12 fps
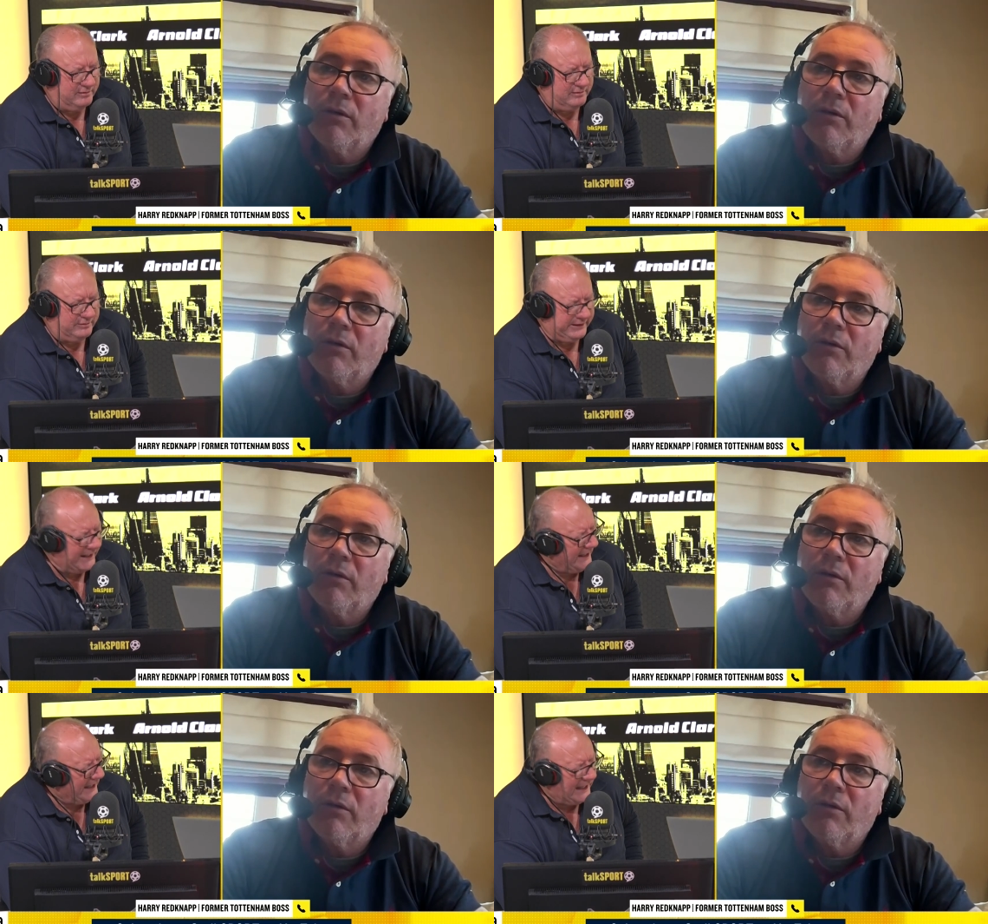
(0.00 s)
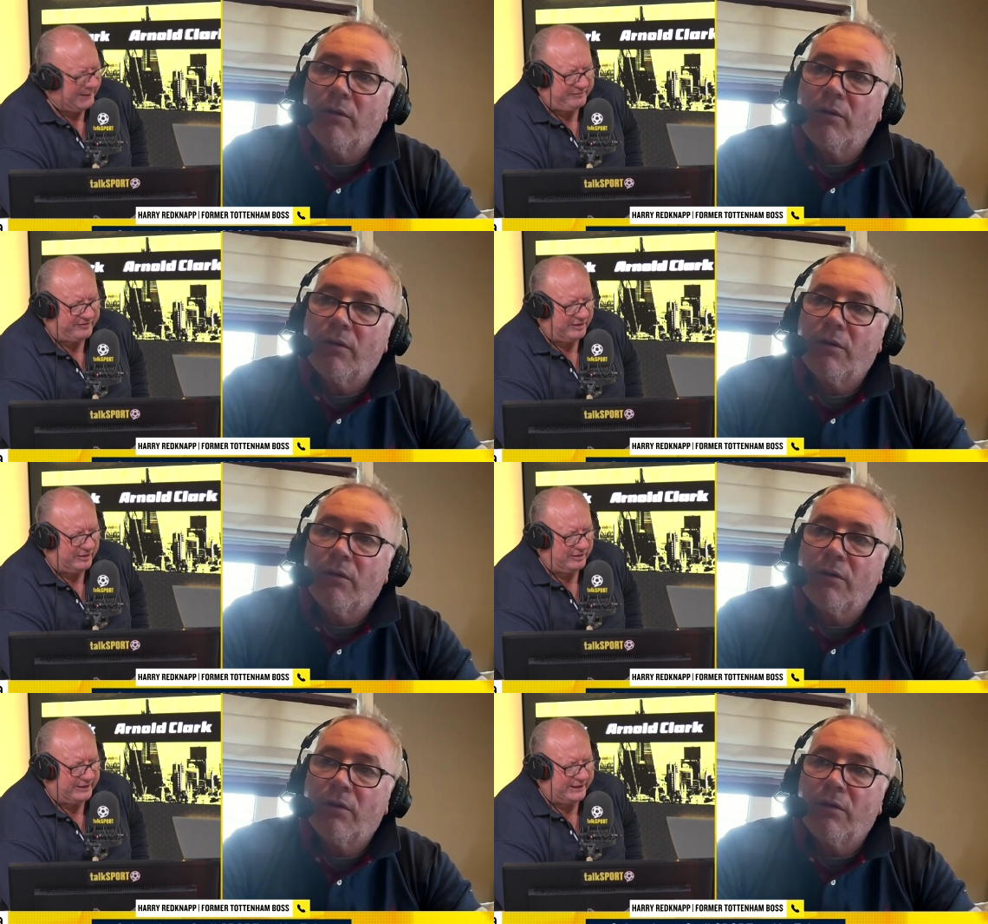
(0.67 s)
Speaker 1: Yeah,
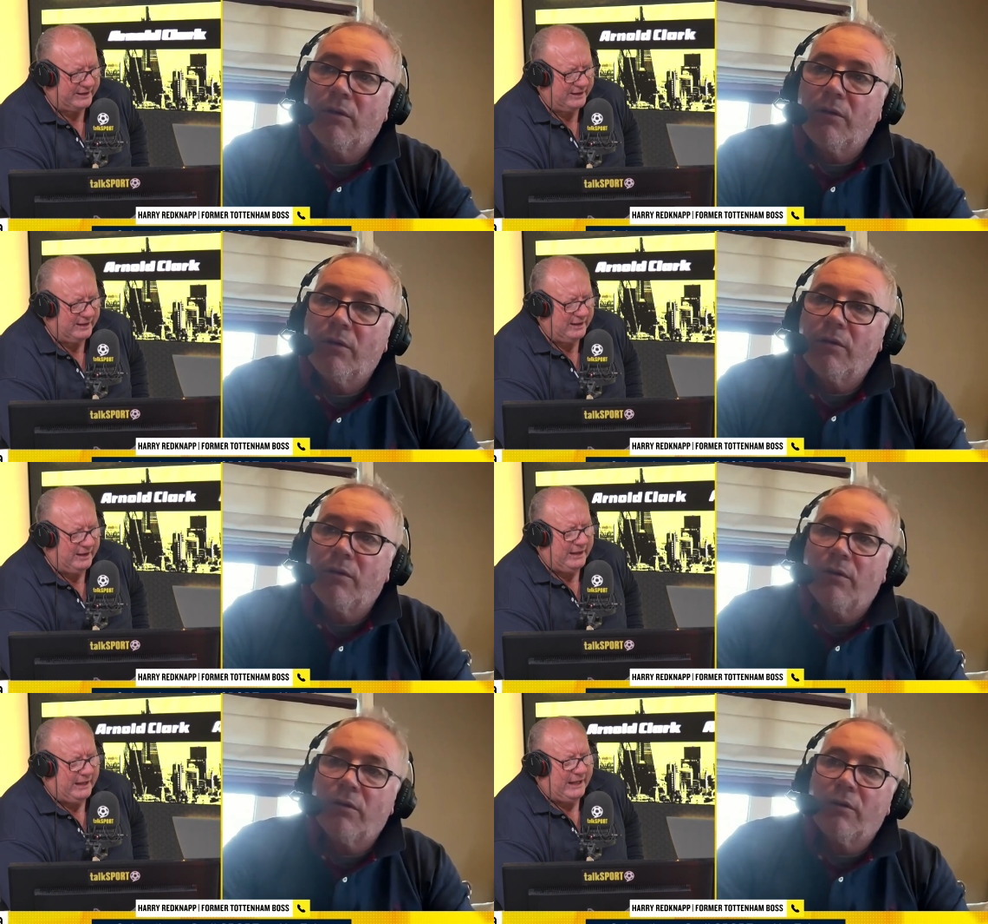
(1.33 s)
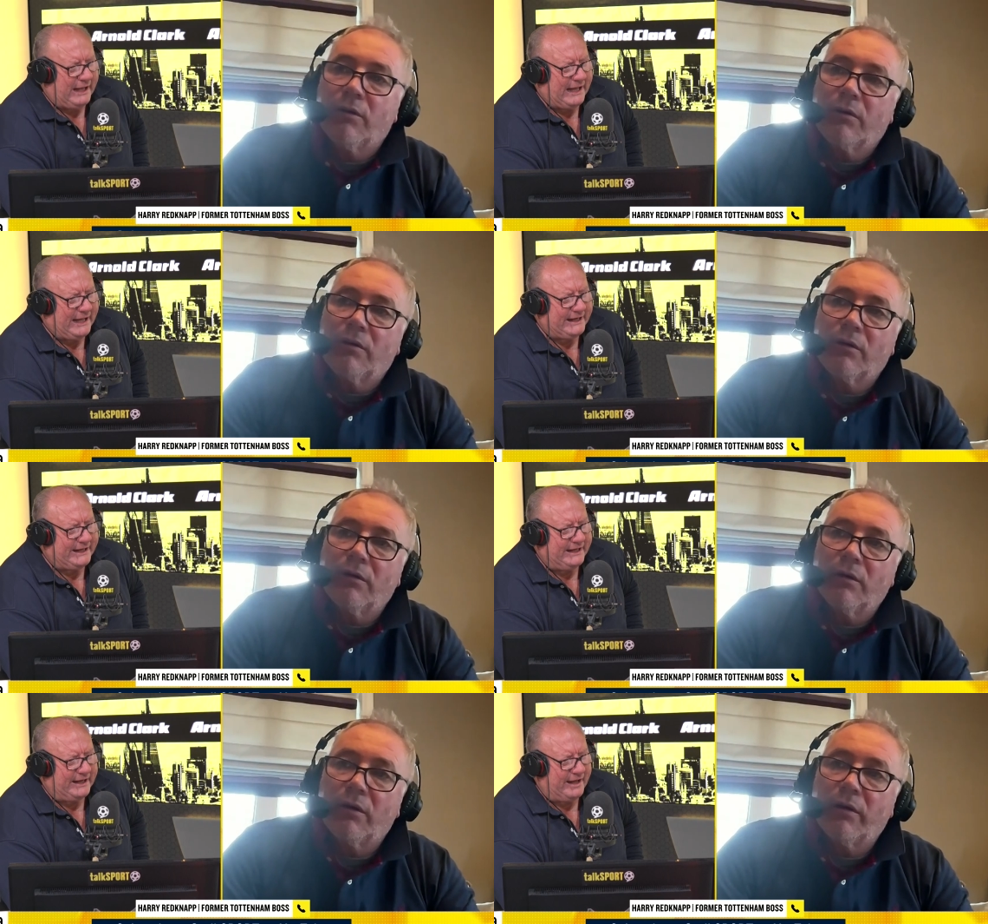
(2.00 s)
absolutely.
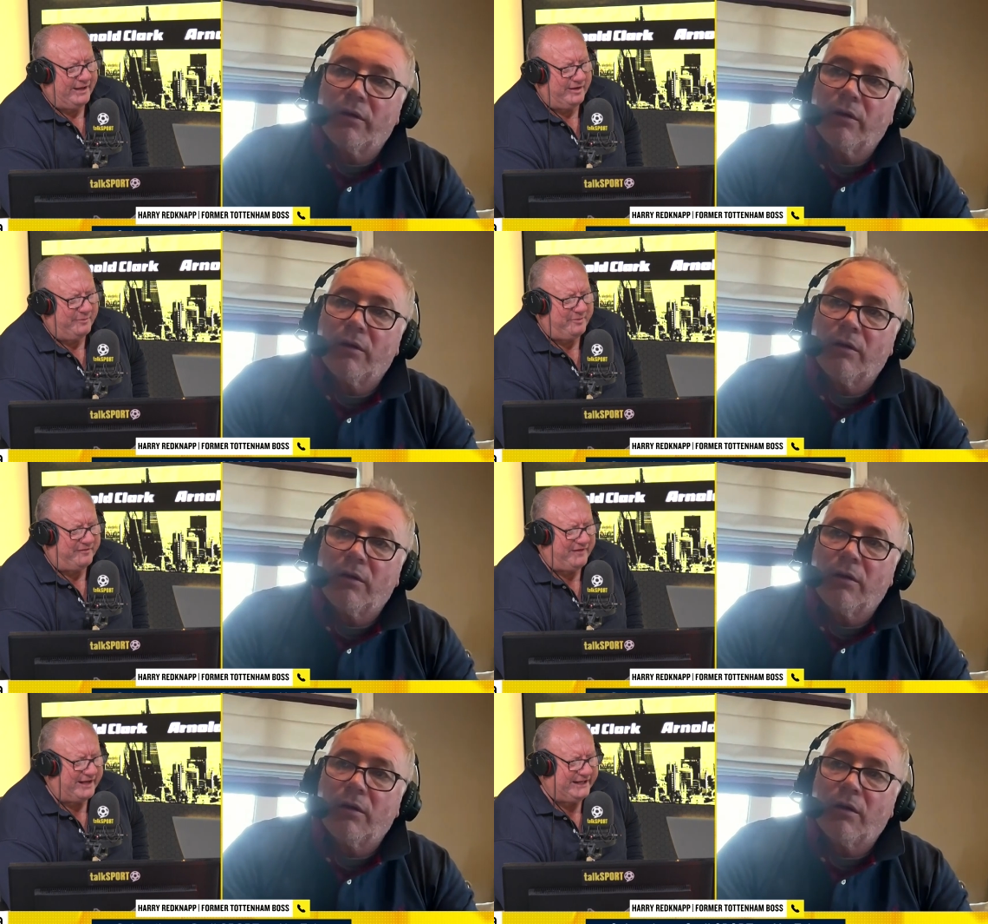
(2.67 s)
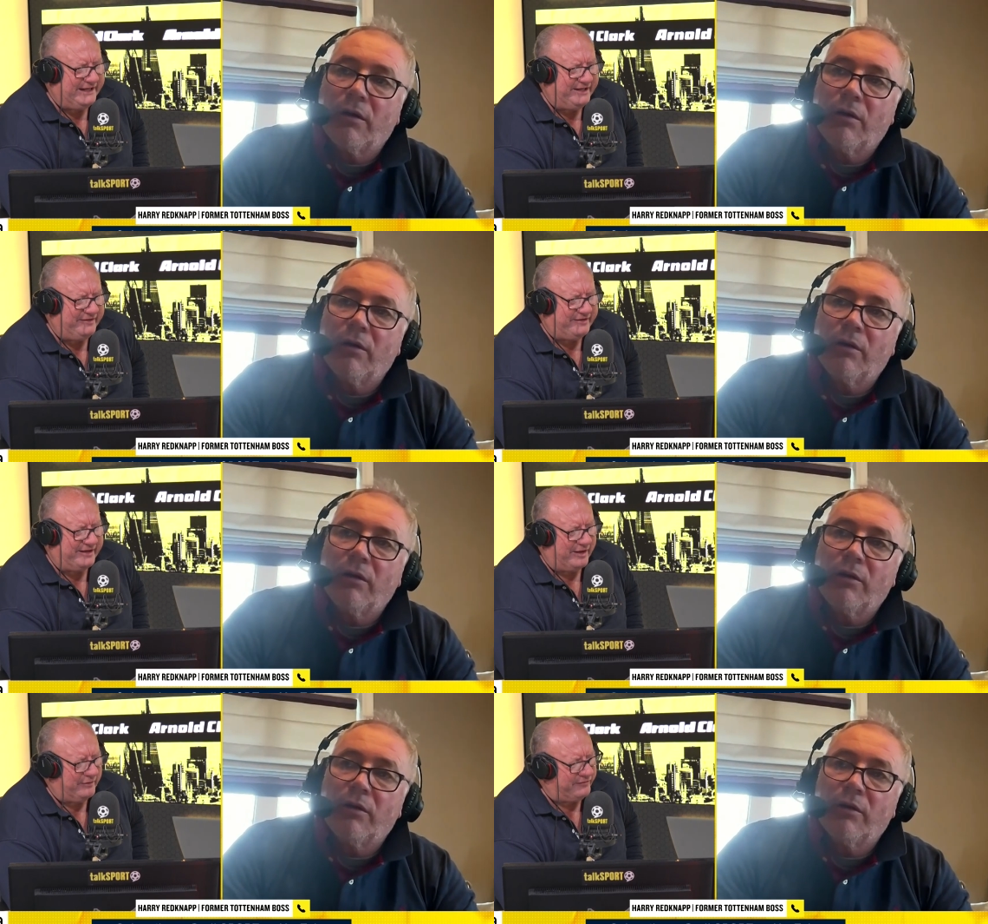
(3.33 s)
Harry, uh, it'd be very easy
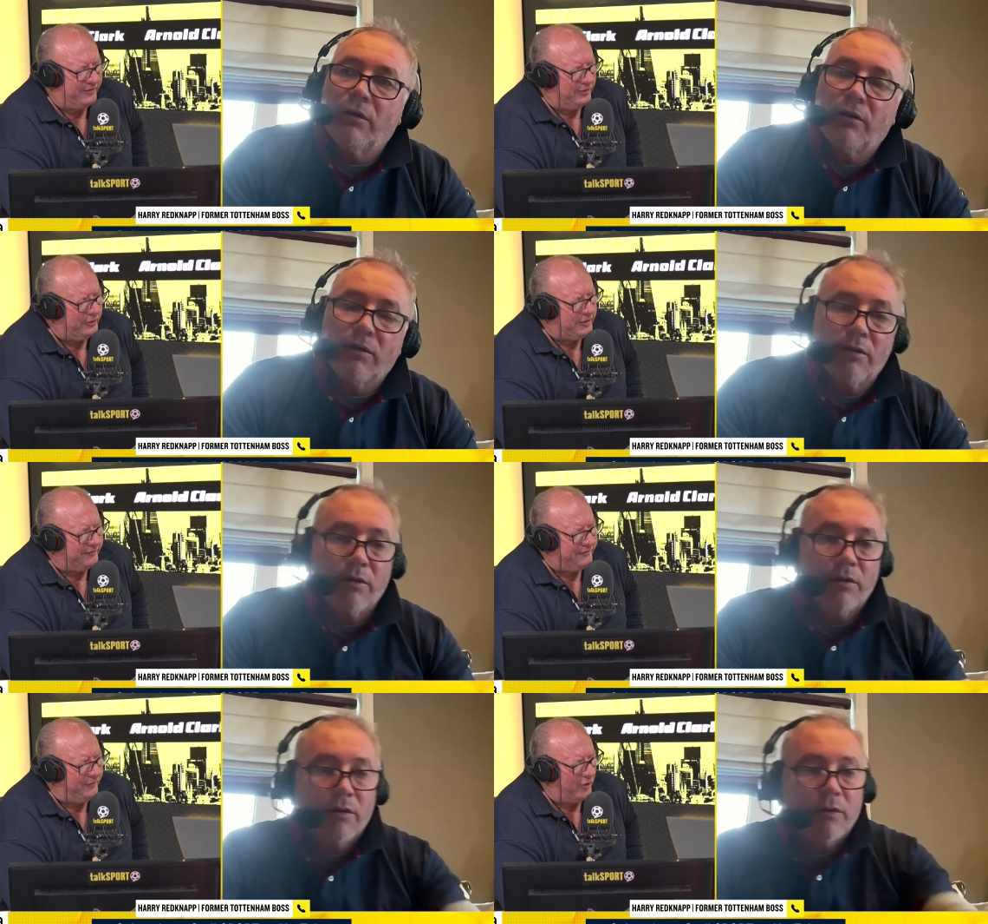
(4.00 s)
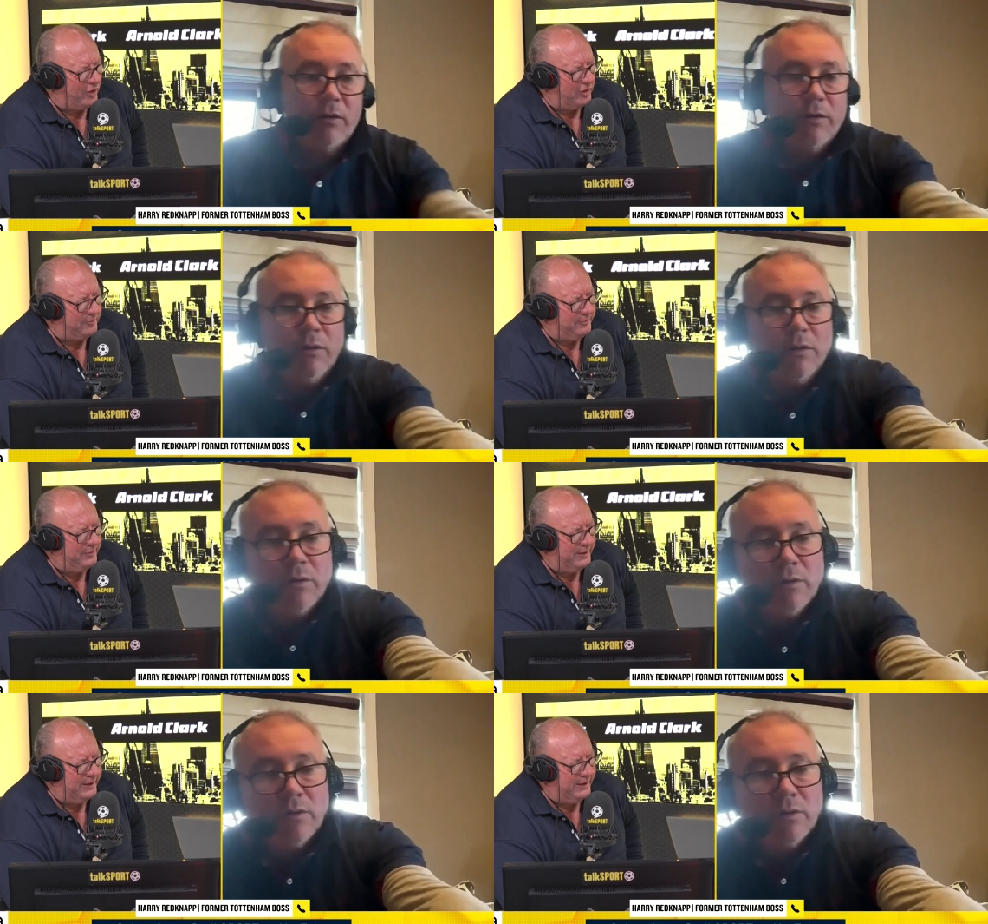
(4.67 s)
now to look at form